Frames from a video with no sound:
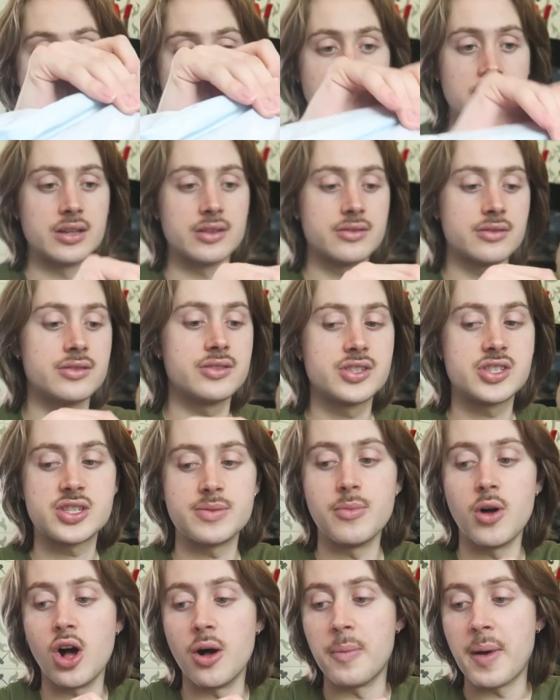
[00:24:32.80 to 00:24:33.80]
in a
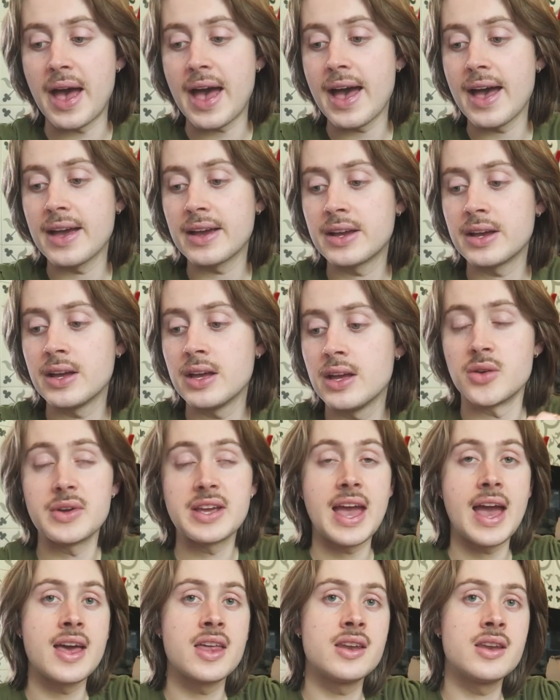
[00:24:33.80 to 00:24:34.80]
small bag. So
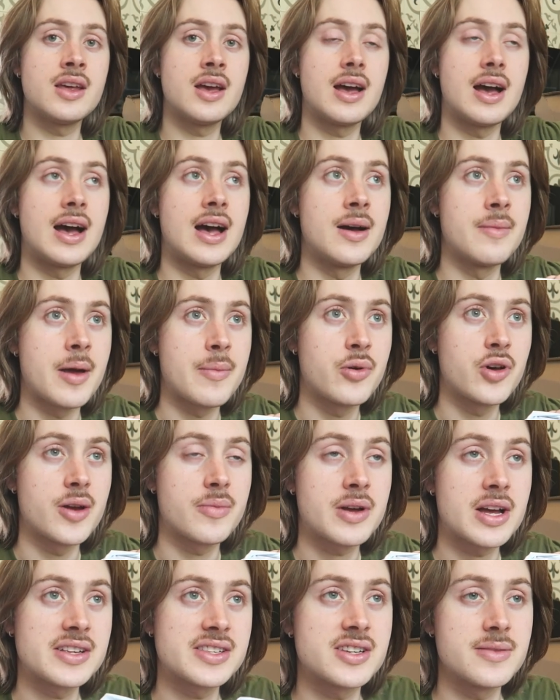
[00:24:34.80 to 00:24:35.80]
again, I put
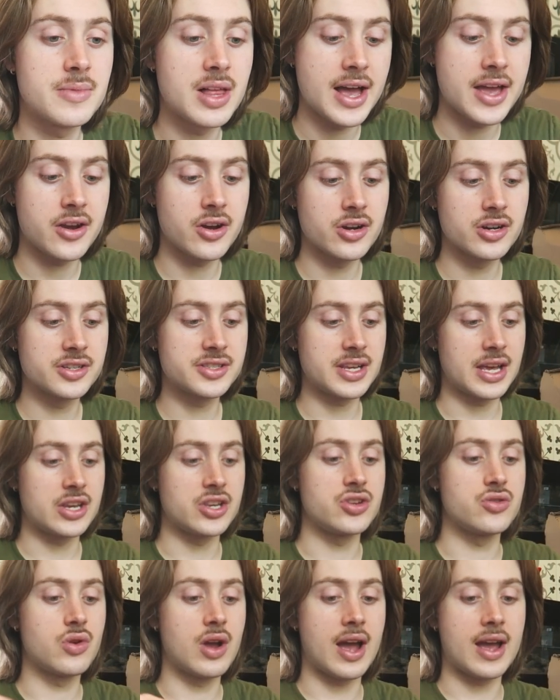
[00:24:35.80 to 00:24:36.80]
up custom liners
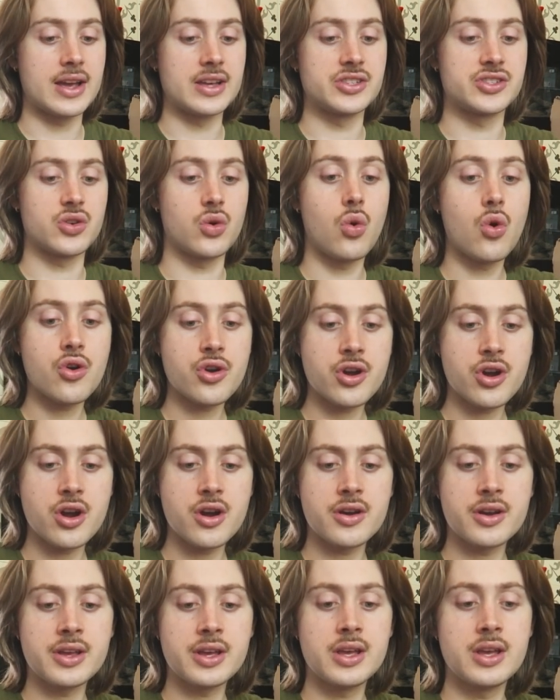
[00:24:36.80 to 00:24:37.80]
and you guys
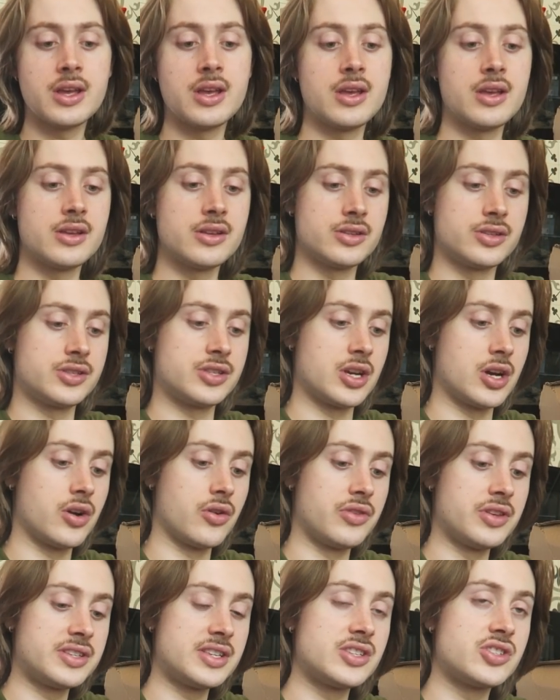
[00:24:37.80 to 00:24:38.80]
ordered.
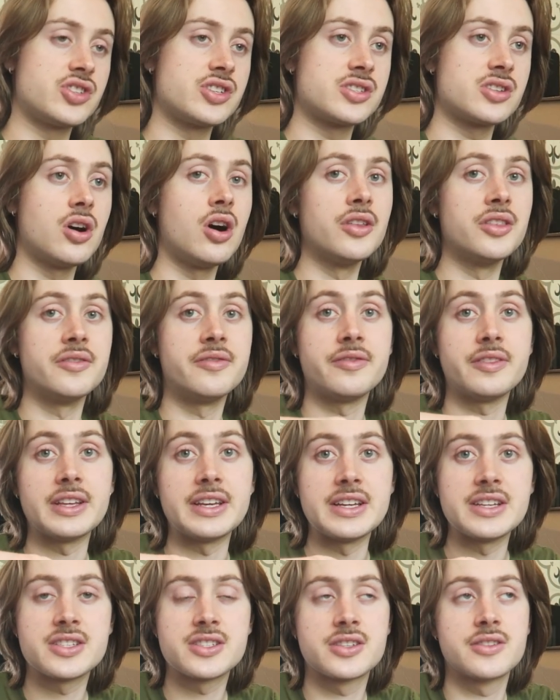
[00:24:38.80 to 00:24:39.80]
So this is just all the
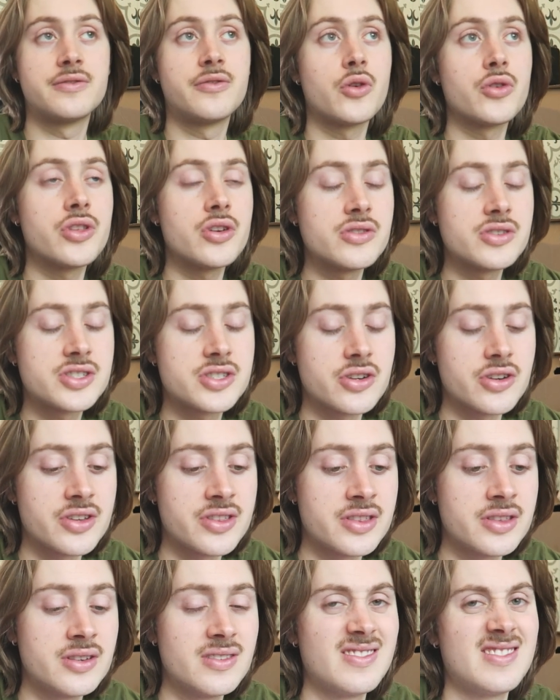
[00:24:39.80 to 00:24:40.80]
fleece for those
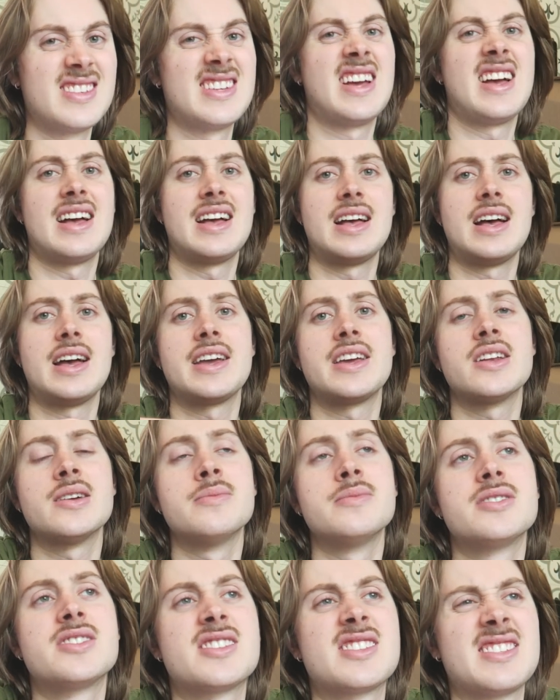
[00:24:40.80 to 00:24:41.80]
certain
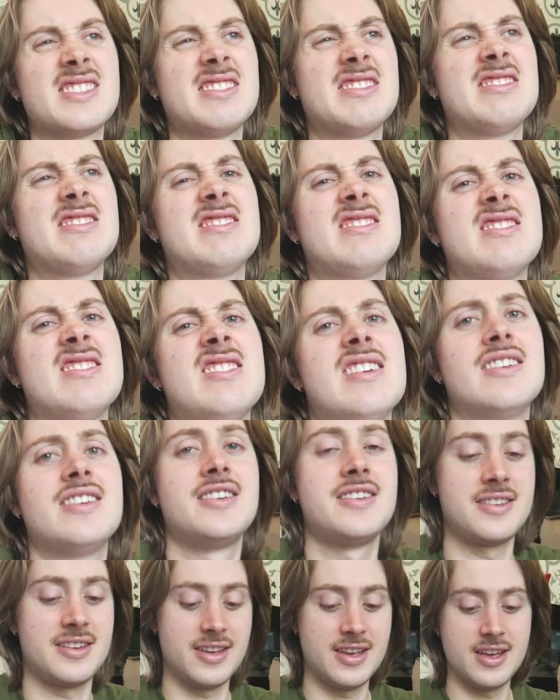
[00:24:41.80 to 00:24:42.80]
items.
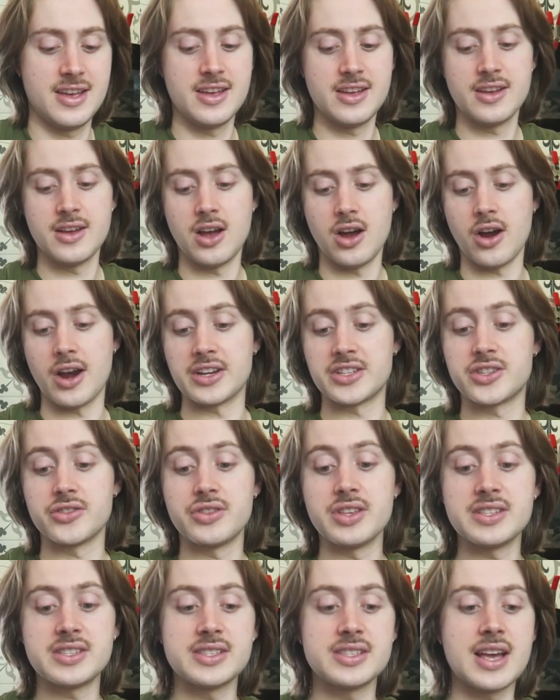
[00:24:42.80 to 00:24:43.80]
Ugh! All right, so
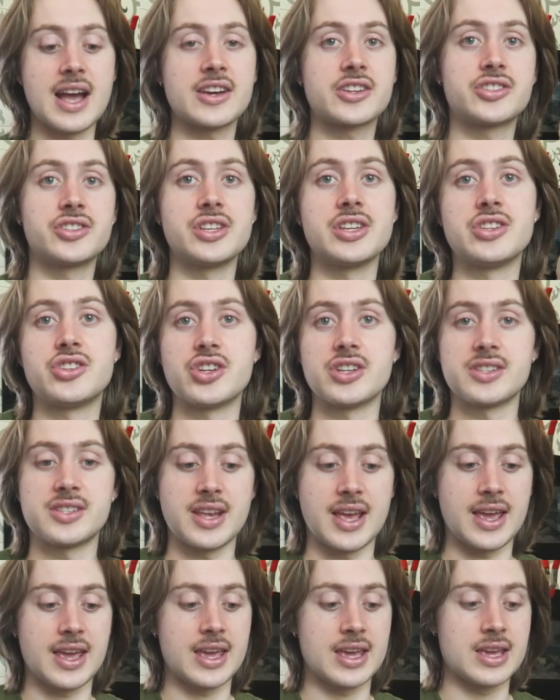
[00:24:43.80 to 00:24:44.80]
this is actually just
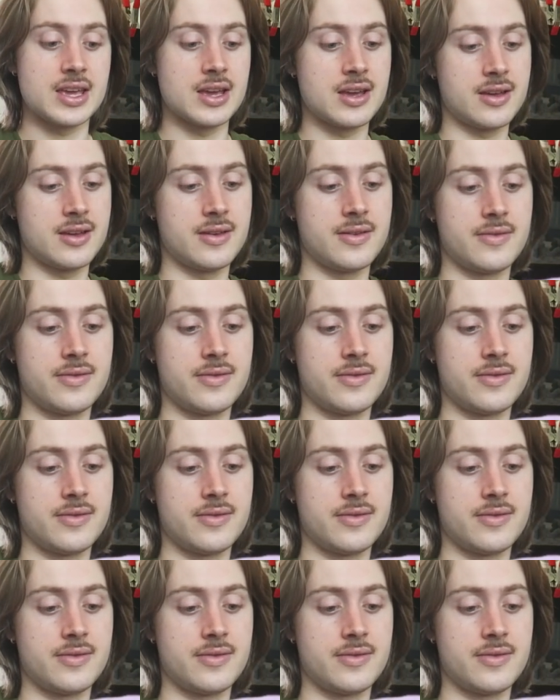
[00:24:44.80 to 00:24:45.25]
a